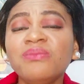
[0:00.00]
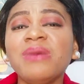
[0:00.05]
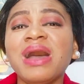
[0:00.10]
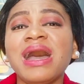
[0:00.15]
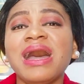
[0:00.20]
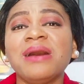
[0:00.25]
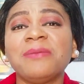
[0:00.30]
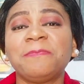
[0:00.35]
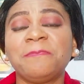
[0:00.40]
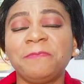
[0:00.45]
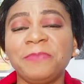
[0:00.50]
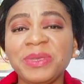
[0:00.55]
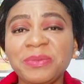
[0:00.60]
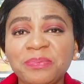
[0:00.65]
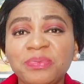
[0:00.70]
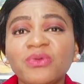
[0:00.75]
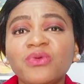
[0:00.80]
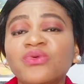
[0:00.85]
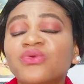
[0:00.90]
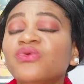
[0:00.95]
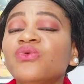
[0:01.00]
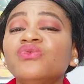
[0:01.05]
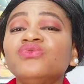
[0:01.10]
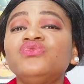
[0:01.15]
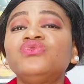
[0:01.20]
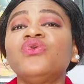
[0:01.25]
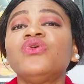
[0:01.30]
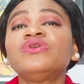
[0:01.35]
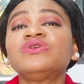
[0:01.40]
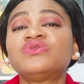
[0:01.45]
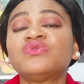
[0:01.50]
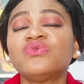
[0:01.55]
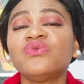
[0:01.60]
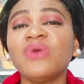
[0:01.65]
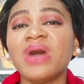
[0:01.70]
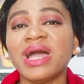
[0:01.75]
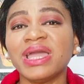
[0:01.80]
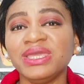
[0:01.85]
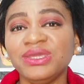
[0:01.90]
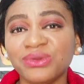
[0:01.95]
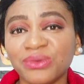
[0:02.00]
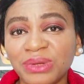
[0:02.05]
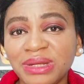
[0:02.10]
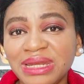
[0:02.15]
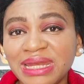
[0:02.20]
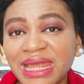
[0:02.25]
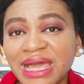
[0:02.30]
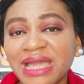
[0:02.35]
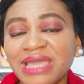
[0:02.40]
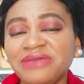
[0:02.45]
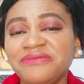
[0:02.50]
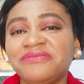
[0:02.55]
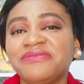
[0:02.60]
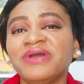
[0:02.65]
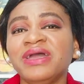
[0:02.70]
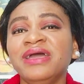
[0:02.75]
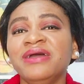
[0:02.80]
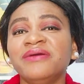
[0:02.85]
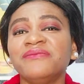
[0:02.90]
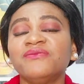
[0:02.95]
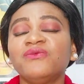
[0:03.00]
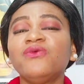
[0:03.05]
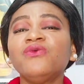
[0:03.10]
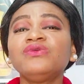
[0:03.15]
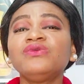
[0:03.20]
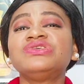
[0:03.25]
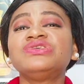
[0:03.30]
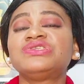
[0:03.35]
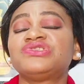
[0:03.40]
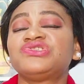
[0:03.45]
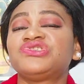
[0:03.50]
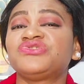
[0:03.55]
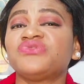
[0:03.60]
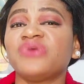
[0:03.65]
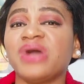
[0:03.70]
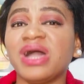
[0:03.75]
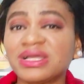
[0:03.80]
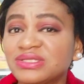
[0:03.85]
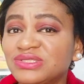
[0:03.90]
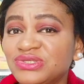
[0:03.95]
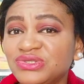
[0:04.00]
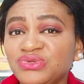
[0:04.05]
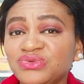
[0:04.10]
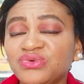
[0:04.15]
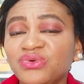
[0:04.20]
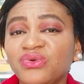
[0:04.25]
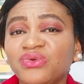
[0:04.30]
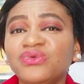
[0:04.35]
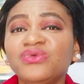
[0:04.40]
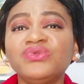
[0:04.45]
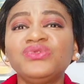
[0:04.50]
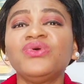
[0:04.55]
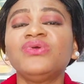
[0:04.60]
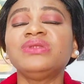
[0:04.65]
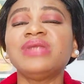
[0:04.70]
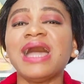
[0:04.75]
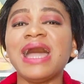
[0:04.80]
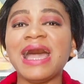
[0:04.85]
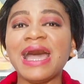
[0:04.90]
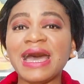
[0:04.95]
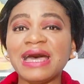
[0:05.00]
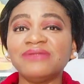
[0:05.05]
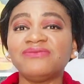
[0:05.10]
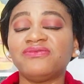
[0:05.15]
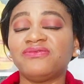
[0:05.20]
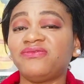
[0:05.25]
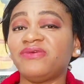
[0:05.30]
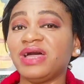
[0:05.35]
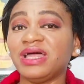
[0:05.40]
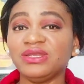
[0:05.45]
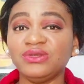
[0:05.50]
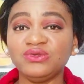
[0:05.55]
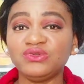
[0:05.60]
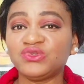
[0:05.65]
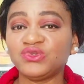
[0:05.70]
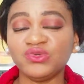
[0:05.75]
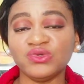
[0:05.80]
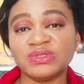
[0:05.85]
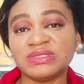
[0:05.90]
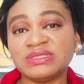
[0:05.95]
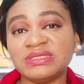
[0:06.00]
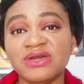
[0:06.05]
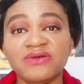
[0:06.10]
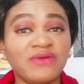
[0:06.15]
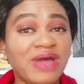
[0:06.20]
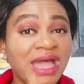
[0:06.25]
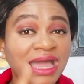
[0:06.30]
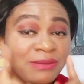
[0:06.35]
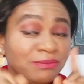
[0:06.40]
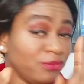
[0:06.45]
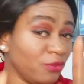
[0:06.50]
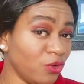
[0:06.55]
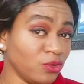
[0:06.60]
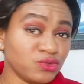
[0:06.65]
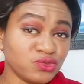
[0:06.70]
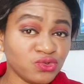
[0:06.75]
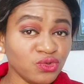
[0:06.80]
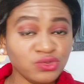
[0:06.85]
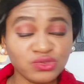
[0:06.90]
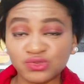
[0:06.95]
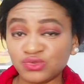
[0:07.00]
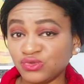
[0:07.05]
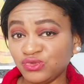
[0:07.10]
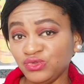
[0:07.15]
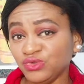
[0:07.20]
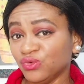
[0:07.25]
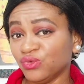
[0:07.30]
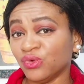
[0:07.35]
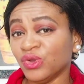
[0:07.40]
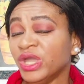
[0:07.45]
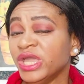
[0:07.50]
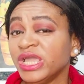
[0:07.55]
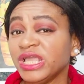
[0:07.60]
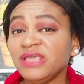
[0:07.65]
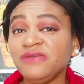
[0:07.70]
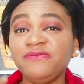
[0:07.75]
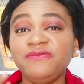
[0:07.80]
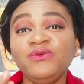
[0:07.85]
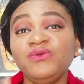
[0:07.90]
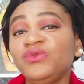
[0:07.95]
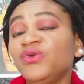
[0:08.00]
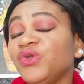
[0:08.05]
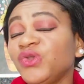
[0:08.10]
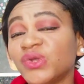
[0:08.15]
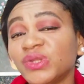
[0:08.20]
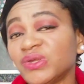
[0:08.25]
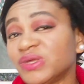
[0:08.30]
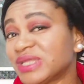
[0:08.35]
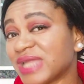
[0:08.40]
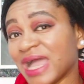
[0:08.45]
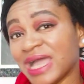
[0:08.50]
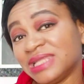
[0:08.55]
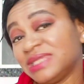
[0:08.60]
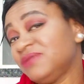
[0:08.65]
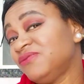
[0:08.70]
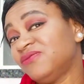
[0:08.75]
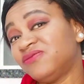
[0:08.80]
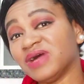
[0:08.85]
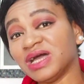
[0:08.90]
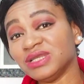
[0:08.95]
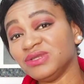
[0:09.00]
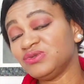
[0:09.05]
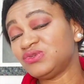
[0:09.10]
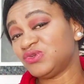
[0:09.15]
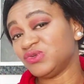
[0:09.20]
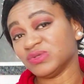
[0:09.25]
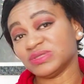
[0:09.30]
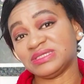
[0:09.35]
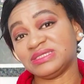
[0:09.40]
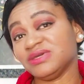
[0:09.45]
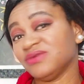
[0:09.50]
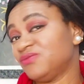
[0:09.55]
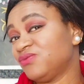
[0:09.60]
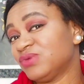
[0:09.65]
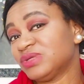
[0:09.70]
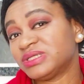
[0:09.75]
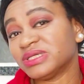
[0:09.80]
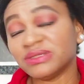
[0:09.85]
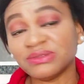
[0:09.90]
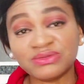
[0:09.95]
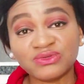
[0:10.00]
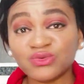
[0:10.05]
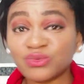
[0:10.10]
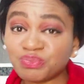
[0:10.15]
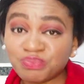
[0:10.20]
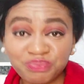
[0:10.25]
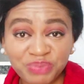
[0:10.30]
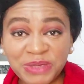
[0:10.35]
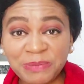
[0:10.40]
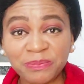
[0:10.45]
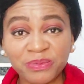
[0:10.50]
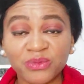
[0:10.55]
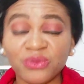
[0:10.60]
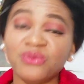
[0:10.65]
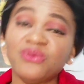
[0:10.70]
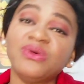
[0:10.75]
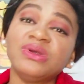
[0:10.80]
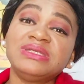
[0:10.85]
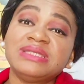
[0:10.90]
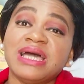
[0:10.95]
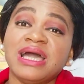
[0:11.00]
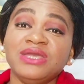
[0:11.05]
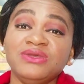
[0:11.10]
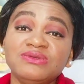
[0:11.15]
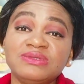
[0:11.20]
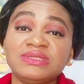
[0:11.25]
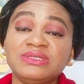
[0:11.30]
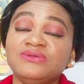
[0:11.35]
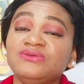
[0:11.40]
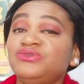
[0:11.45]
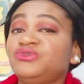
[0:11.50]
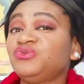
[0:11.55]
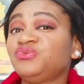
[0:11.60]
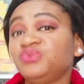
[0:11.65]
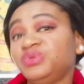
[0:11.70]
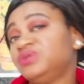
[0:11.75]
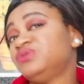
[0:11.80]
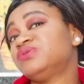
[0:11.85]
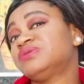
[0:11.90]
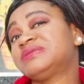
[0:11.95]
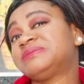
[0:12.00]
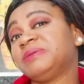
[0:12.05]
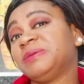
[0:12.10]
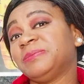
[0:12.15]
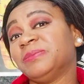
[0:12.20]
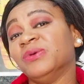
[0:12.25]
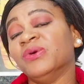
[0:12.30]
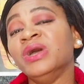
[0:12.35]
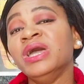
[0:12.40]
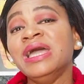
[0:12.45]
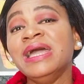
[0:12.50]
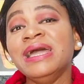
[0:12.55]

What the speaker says: are in your life who distract you, who don't add value to yourself, and also to you. If you know you're not adding value to yourself, what are you still doing with those people?